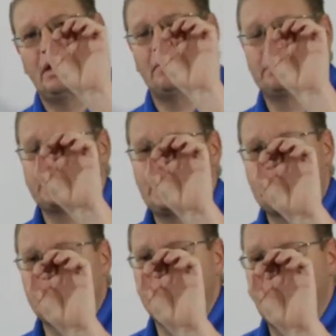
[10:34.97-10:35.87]

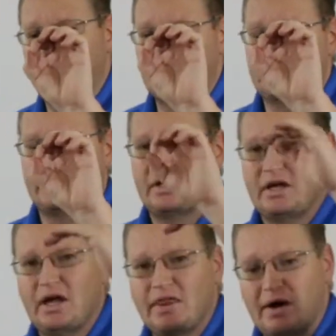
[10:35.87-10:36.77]
protection point,
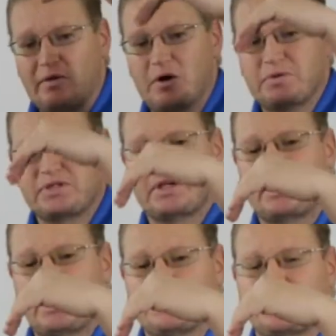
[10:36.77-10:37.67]
that rope is going to
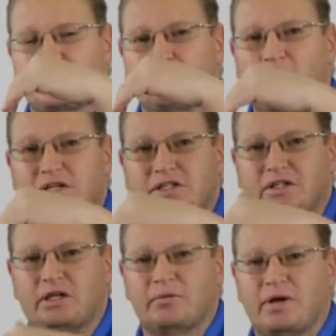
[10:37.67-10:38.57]
kind of stretch a
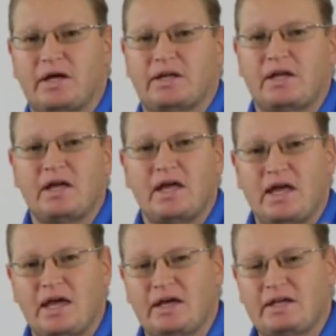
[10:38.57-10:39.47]
little bit
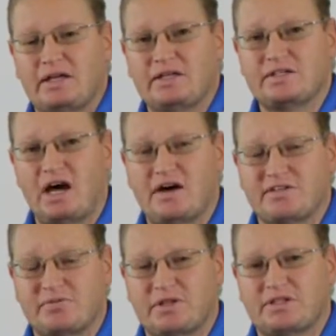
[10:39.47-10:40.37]
and ease off
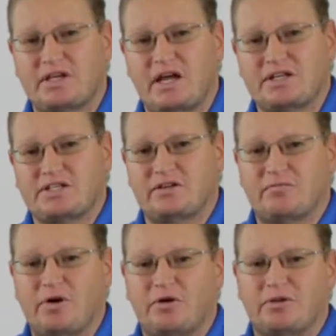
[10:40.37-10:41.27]
some of the tension
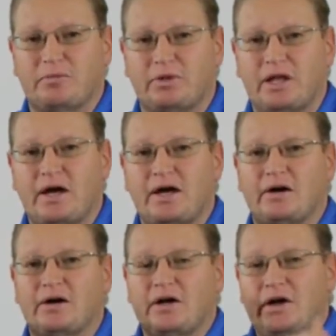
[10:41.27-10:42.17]
of both the
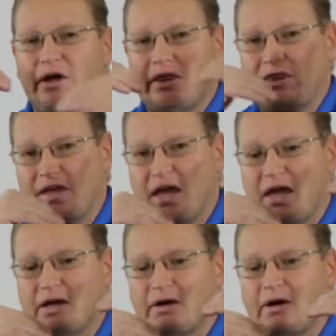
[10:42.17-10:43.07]
belayer, the
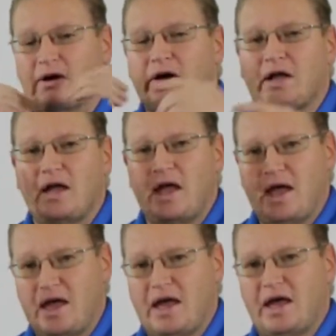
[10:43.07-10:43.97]
anchor,
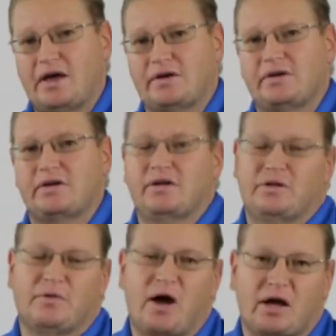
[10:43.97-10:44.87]
and
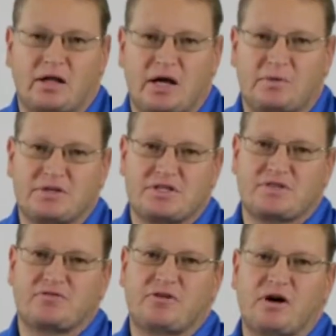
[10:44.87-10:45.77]
the rock climber as
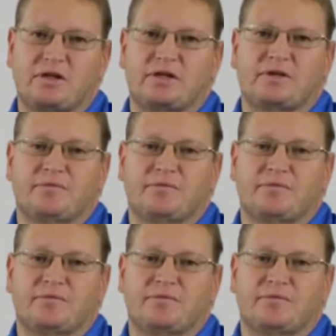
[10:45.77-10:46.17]
he's falling.